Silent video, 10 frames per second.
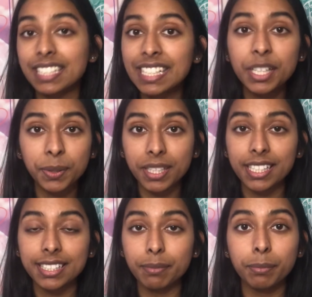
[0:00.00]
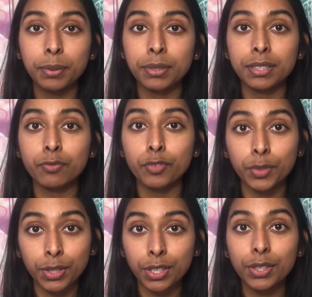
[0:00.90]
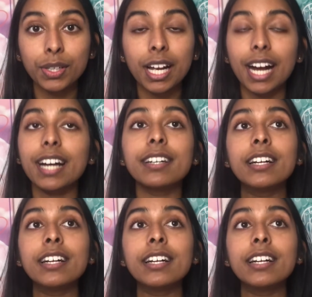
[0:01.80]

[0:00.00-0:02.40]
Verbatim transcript: equally as important for the UCAT.